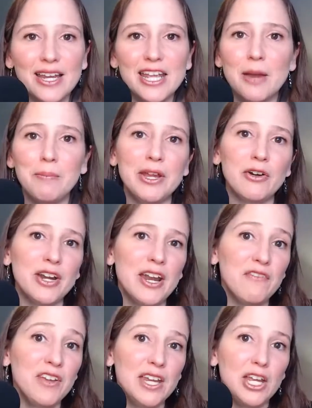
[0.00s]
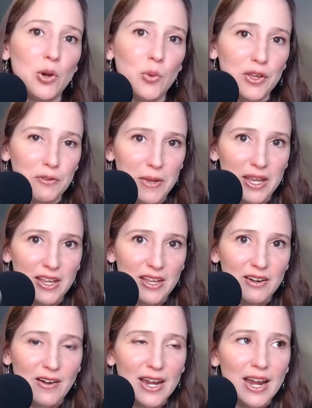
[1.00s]
that he appear in a video with me,
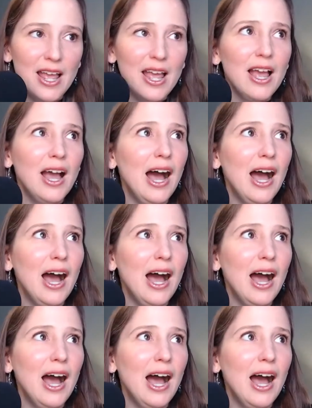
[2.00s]
right?